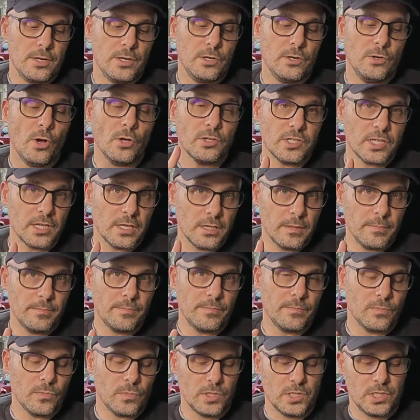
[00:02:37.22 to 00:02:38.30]

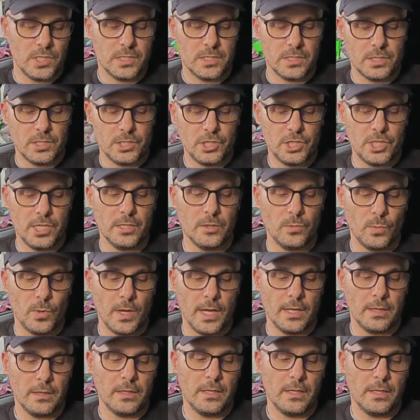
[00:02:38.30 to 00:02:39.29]
Nottingham, which is Chilwell.